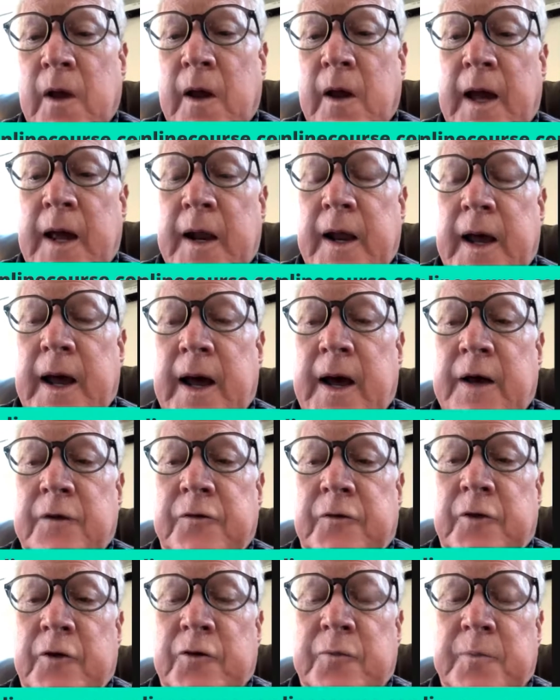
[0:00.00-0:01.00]
And
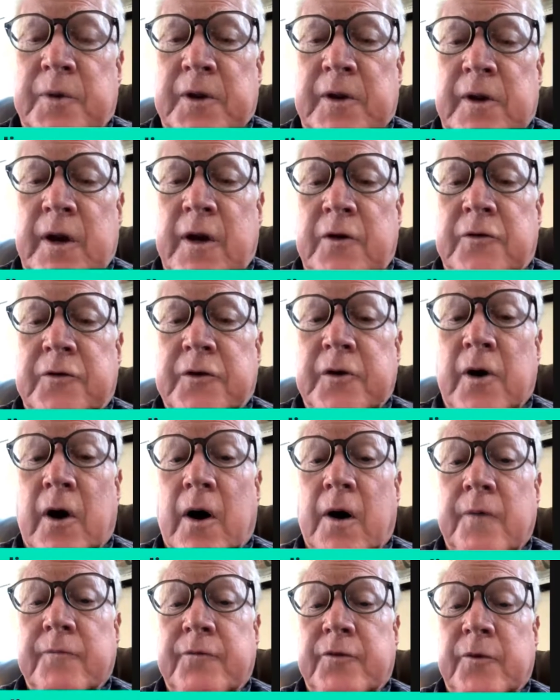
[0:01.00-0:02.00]
as those potentially
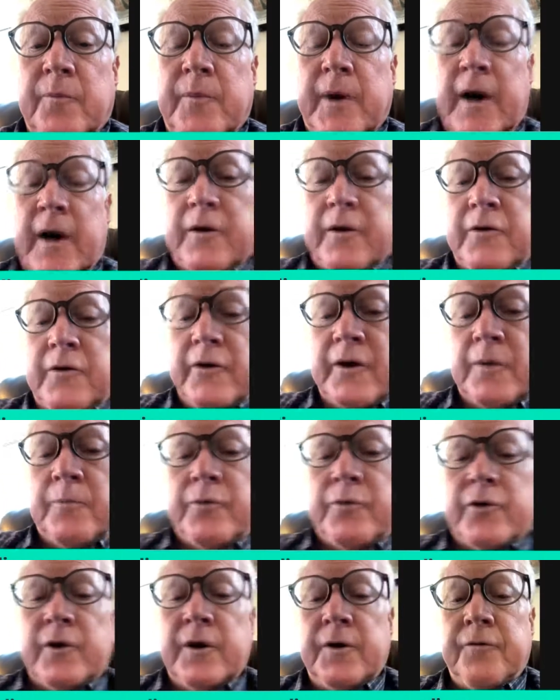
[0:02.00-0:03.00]
harmful bacteria
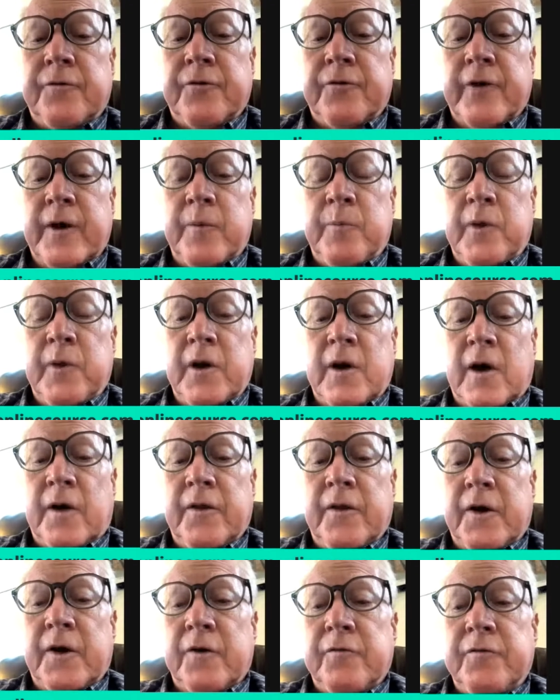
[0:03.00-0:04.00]
proliferate beyond
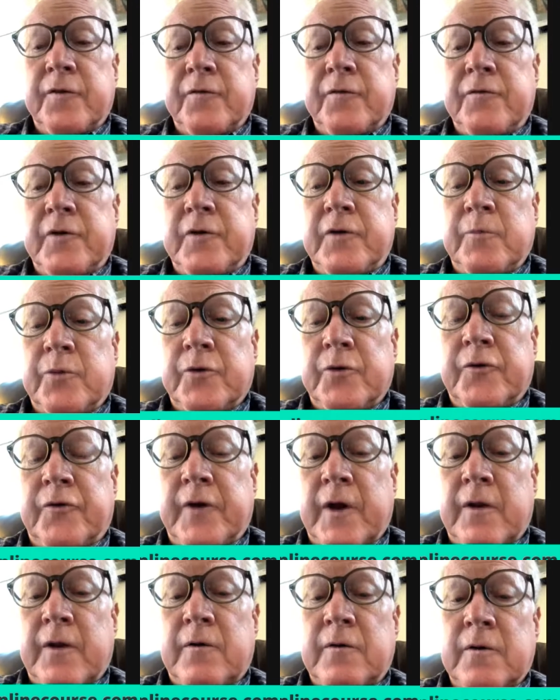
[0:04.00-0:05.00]
their
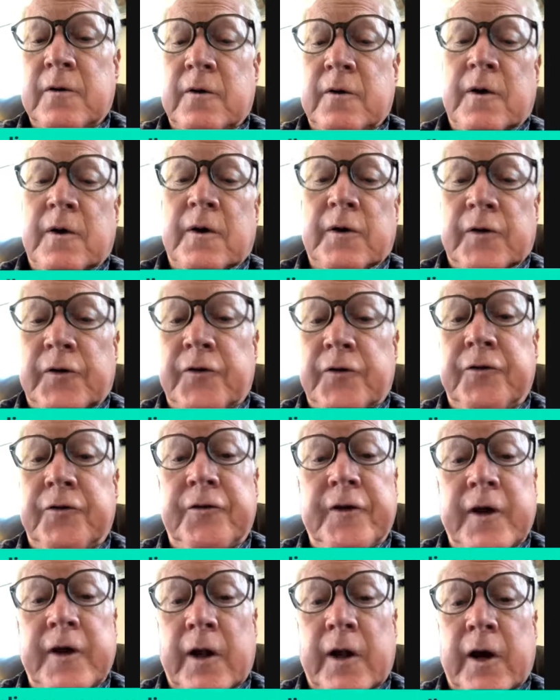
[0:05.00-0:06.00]
15%
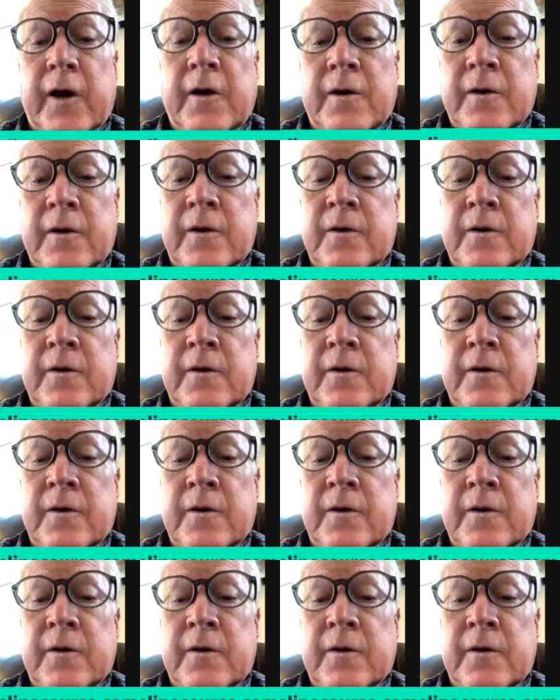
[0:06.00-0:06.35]
ceiling,